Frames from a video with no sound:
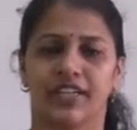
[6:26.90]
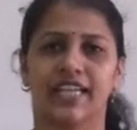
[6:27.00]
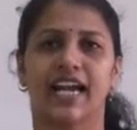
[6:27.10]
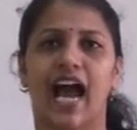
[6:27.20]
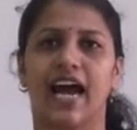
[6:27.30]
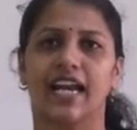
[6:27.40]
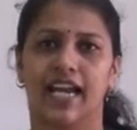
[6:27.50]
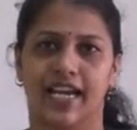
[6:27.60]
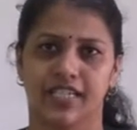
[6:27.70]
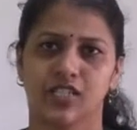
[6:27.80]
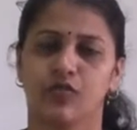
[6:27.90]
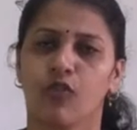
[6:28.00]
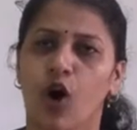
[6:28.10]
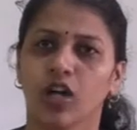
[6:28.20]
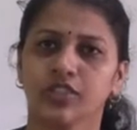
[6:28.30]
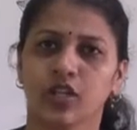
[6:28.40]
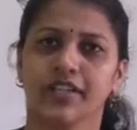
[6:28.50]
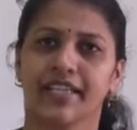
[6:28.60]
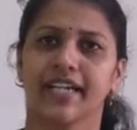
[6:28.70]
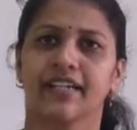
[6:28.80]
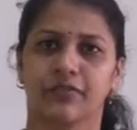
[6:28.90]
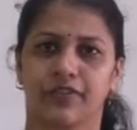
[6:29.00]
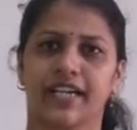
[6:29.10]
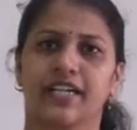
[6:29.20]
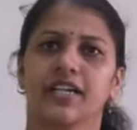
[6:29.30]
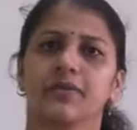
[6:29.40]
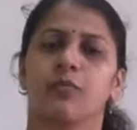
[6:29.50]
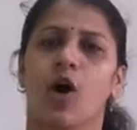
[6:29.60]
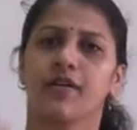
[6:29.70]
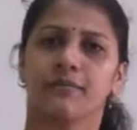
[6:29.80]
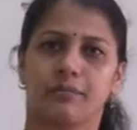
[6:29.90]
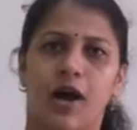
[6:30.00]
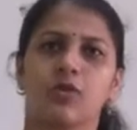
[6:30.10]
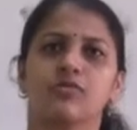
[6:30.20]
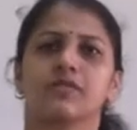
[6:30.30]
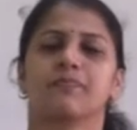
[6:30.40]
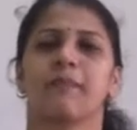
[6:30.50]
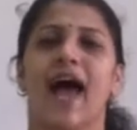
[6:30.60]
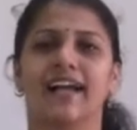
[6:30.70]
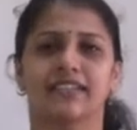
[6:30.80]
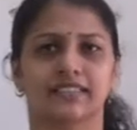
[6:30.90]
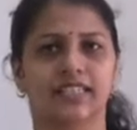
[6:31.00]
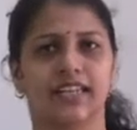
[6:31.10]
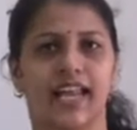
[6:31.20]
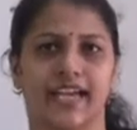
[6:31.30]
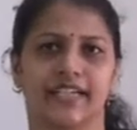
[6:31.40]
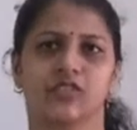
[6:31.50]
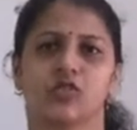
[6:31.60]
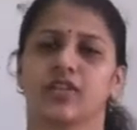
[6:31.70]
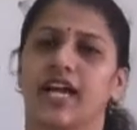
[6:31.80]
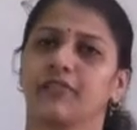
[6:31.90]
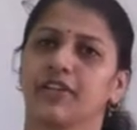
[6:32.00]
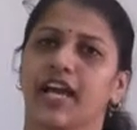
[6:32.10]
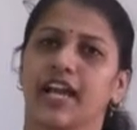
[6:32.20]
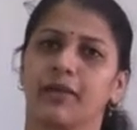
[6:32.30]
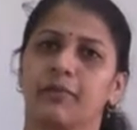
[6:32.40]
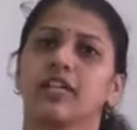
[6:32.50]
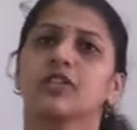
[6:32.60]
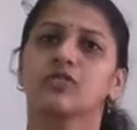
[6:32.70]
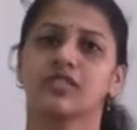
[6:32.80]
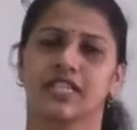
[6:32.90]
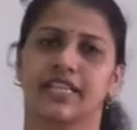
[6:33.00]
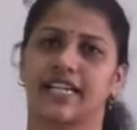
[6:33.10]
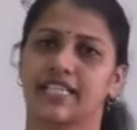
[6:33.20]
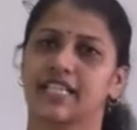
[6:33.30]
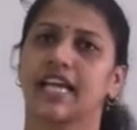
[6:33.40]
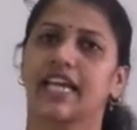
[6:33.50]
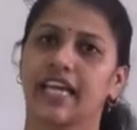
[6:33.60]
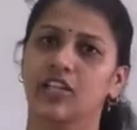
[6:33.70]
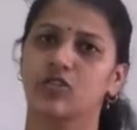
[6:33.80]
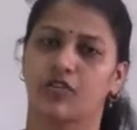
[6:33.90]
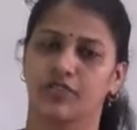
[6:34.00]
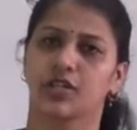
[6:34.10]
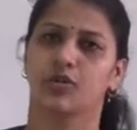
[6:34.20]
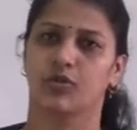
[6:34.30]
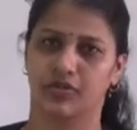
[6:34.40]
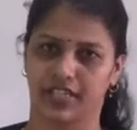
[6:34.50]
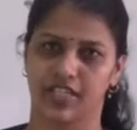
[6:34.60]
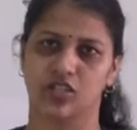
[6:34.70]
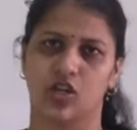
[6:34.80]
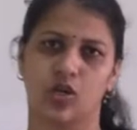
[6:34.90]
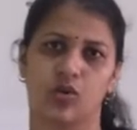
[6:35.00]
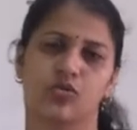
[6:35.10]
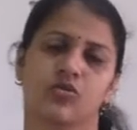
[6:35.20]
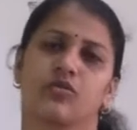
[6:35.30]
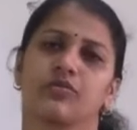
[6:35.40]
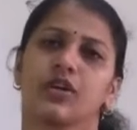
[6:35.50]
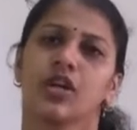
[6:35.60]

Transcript: the car lights falls on that reflector, it bounce backs the light so that we are able to see, that is the age of the road, yes or no? So